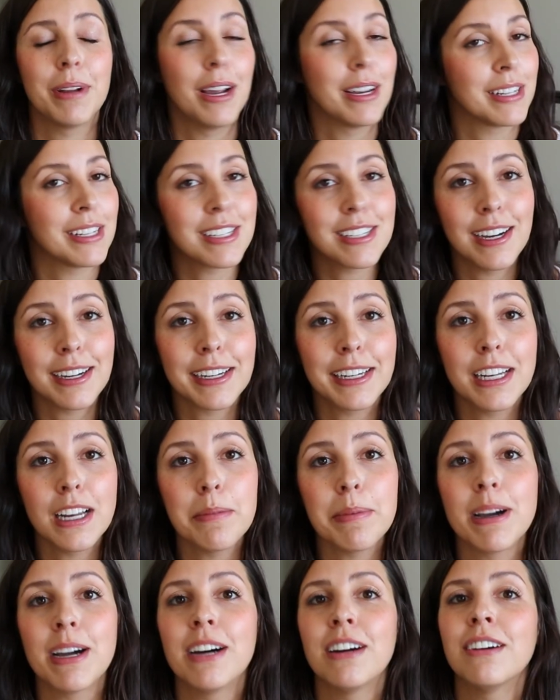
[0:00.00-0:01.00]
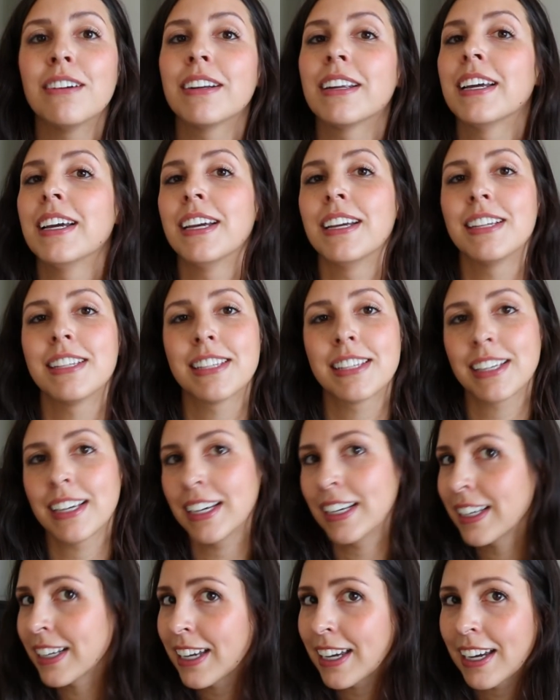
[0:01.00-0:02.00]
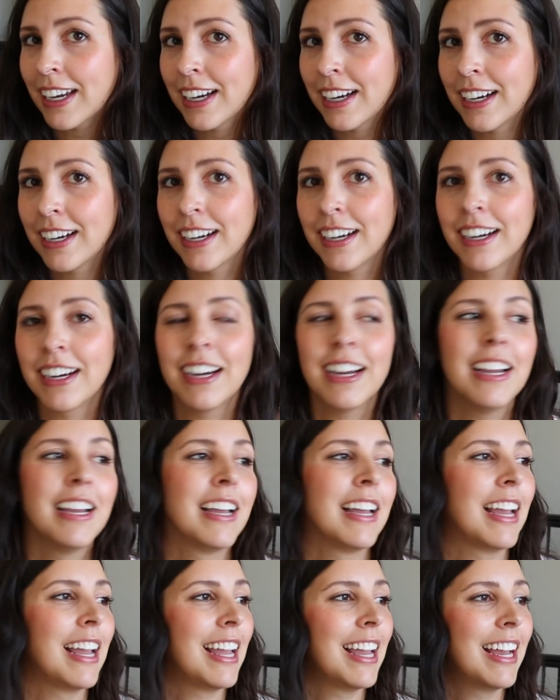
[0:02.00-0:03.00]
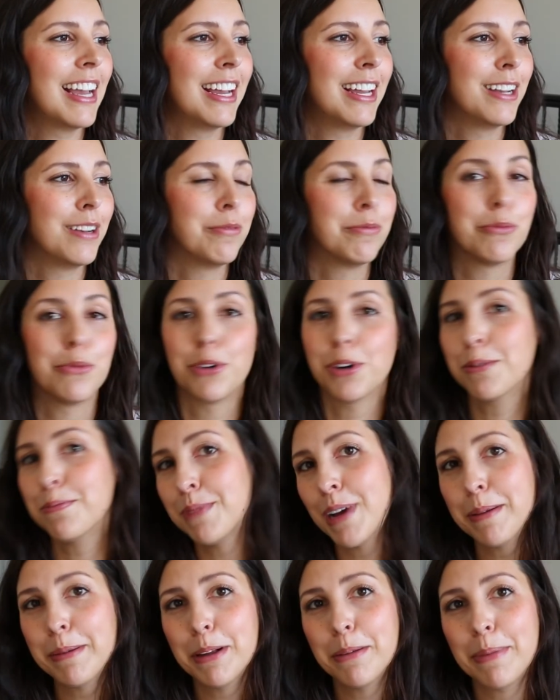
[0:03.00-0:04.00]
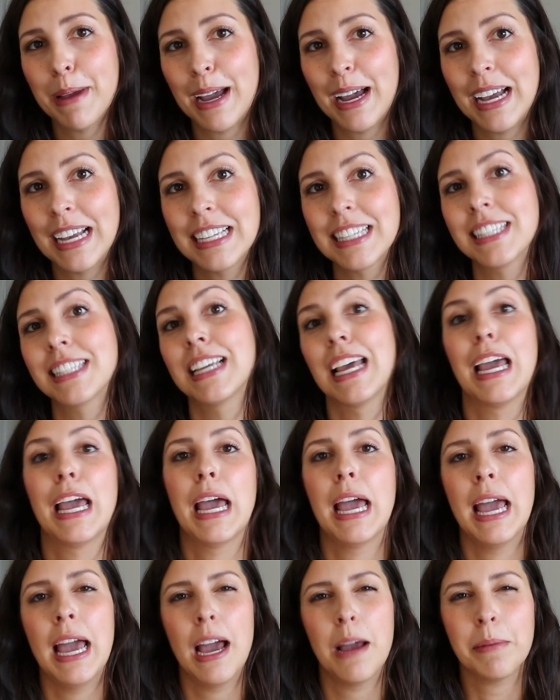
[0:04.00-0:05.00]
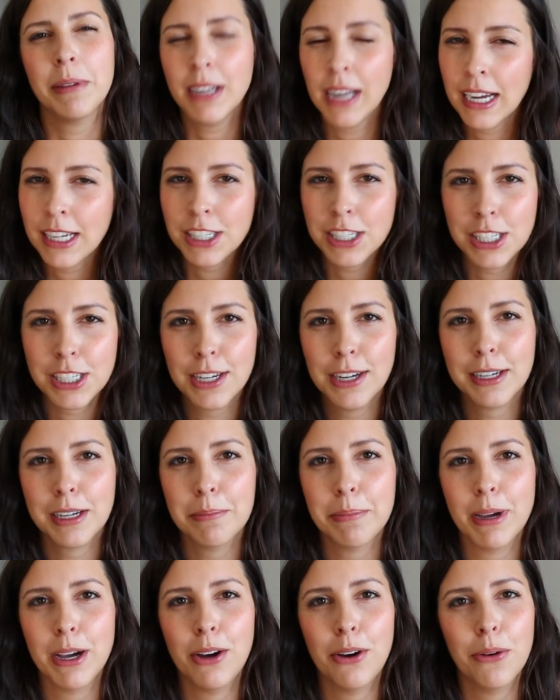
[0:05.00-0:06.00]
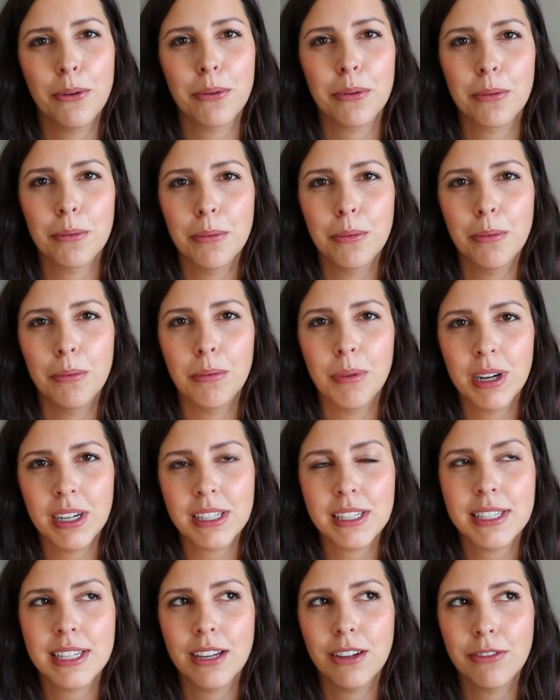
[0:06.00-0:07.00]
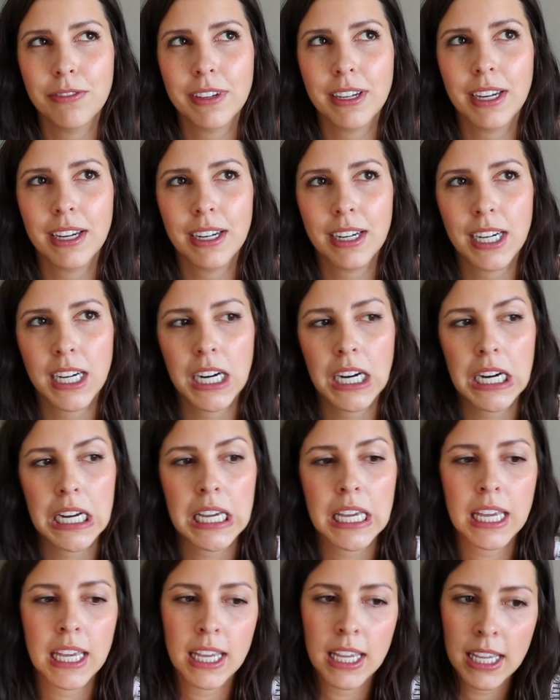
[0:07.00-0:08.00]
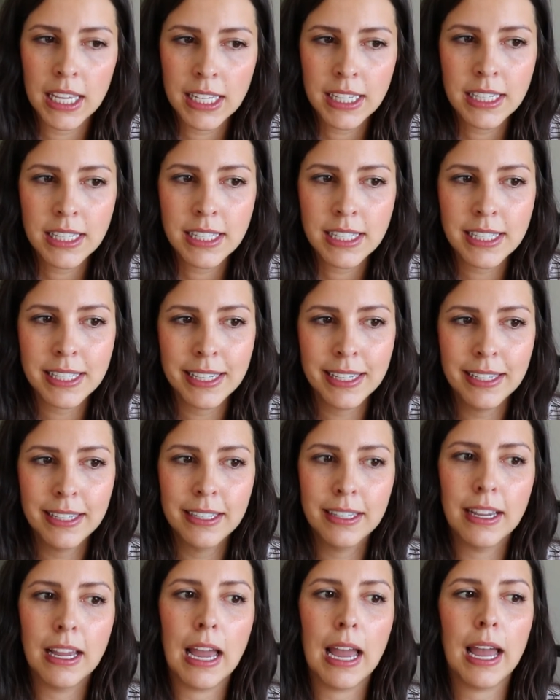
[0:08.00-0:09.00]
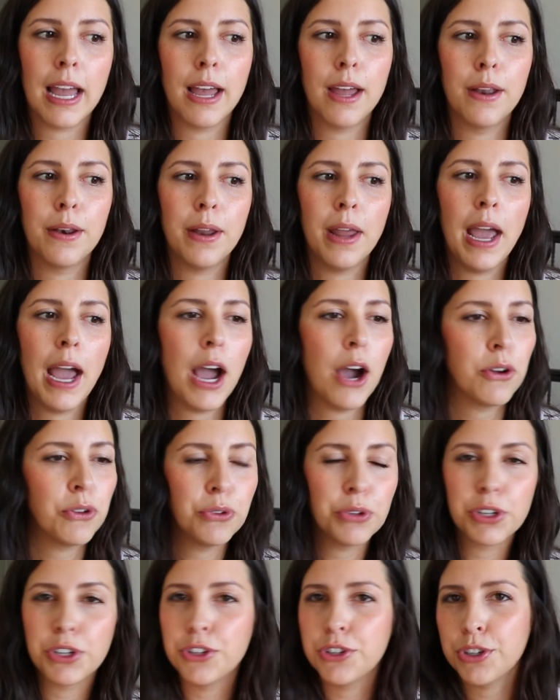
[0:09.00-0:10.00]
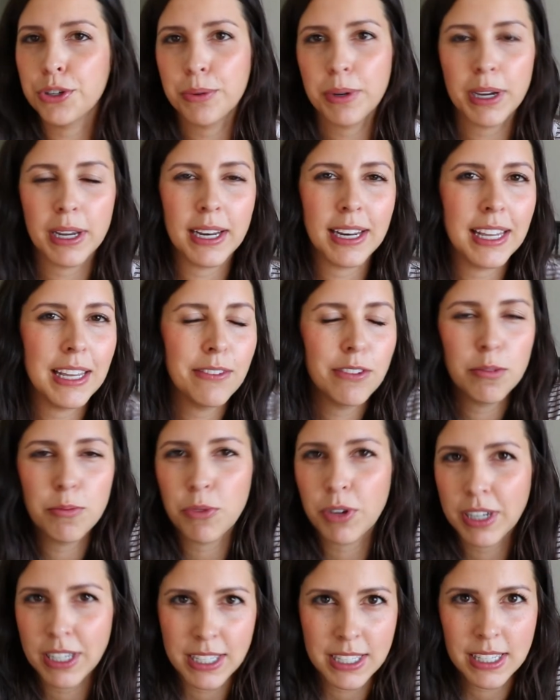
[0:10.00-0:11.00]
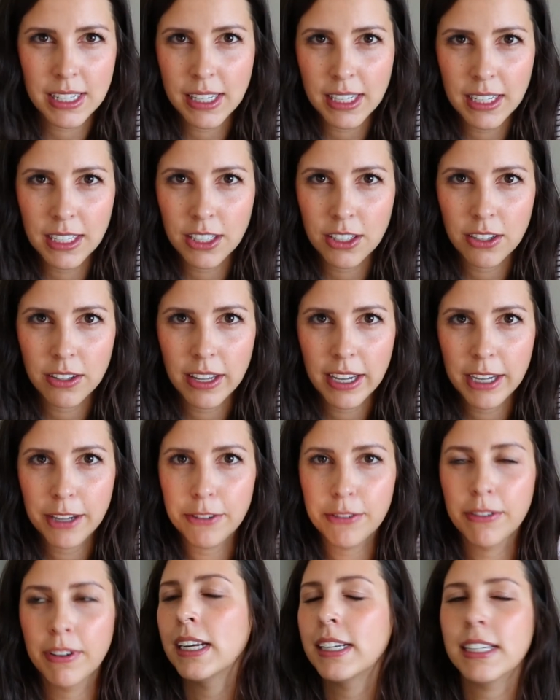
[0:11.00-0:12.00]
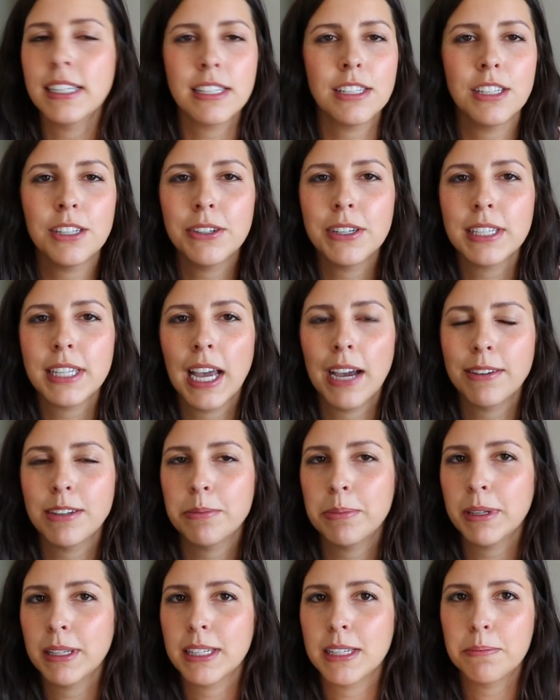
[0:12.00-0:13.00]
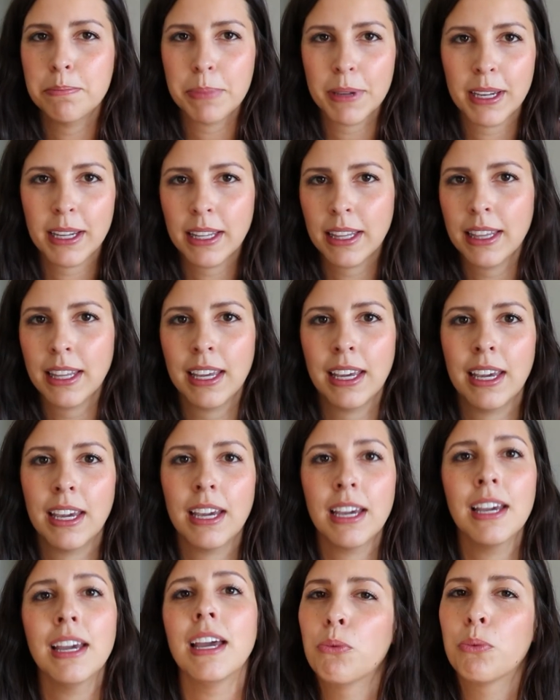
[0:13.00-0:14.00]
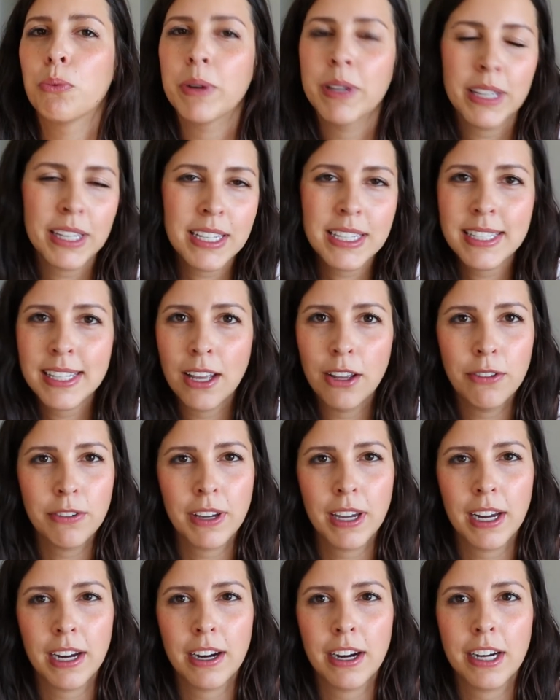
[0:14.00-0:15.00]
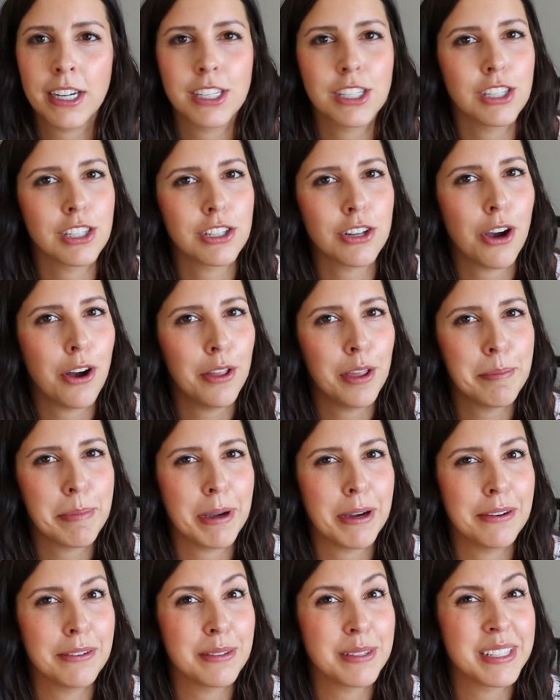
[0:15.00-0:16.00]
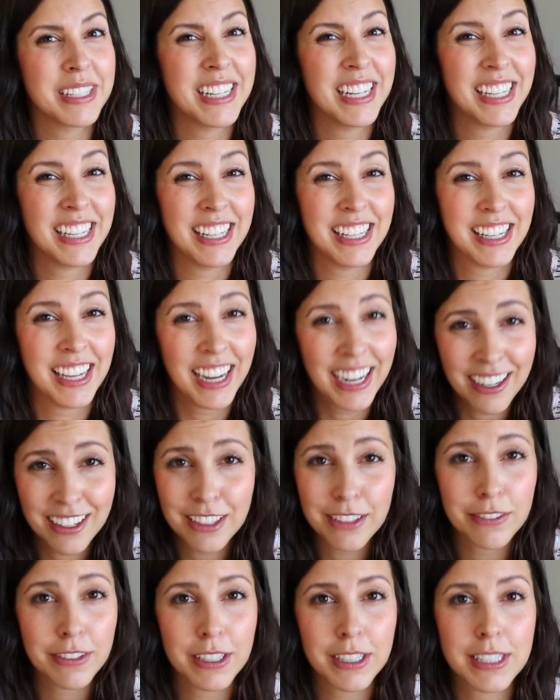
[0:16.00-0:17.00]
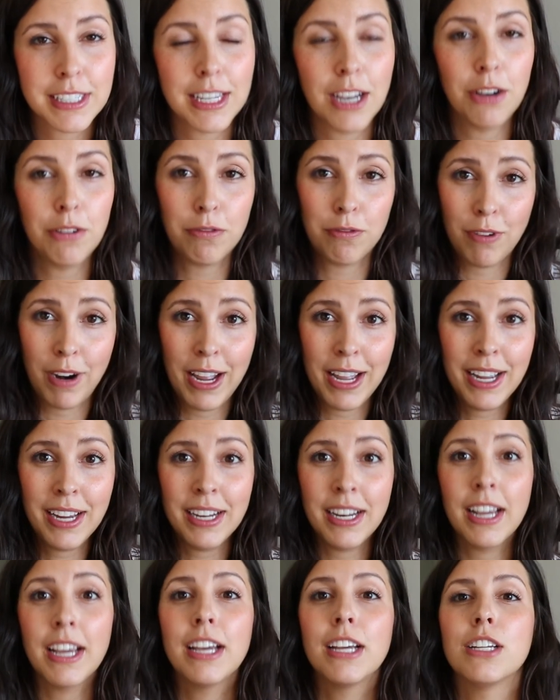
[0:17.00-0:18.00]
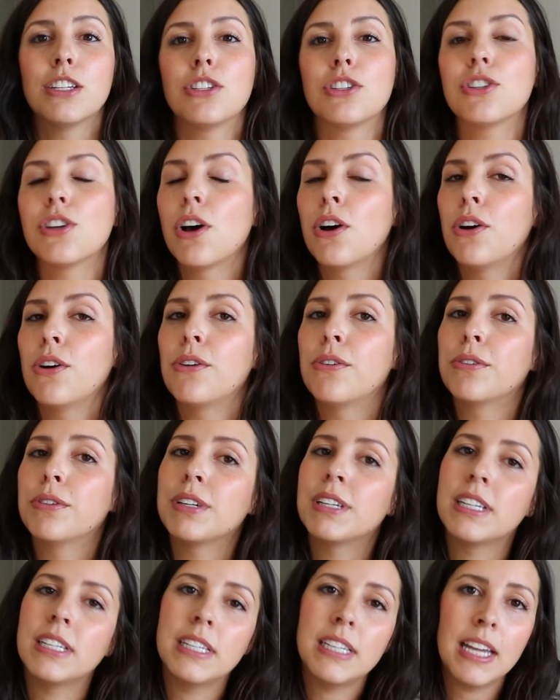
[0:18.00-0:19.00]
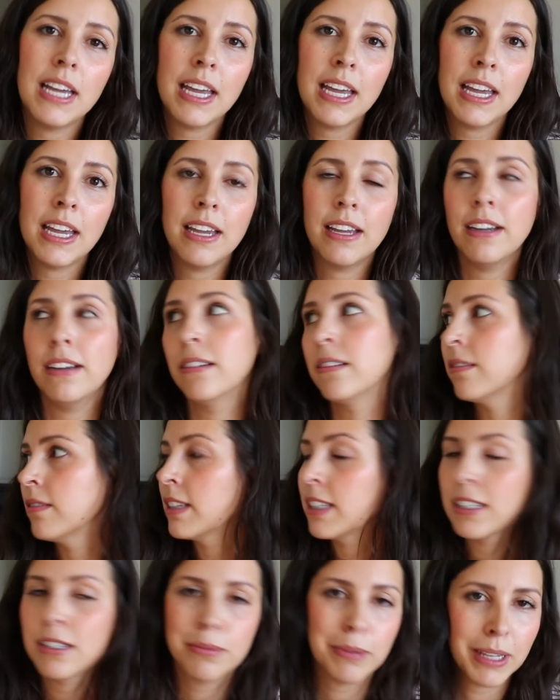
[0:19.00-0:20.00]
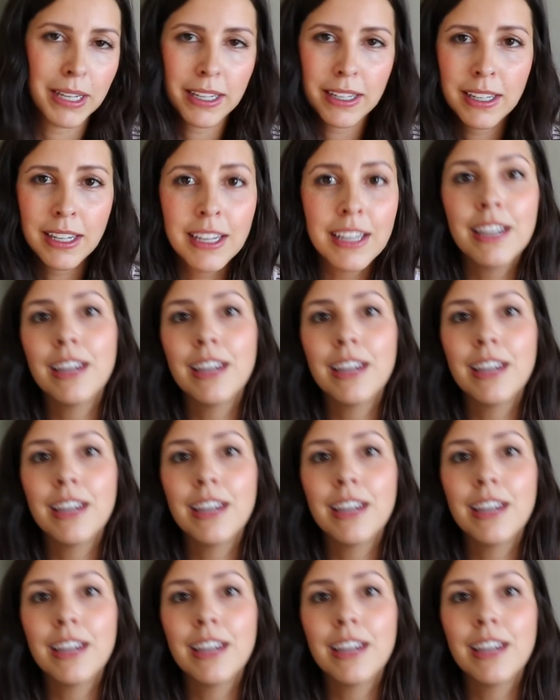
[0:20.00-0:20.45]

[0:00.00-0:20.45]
not just talking about skincare and warm bubble baths. I'm gonna actually talk about what self-care is and how you can do it even more easily in your life. It doesn't always have to be this big thing. Really, self-care is just all about taking care of yourself, right? So today, this week,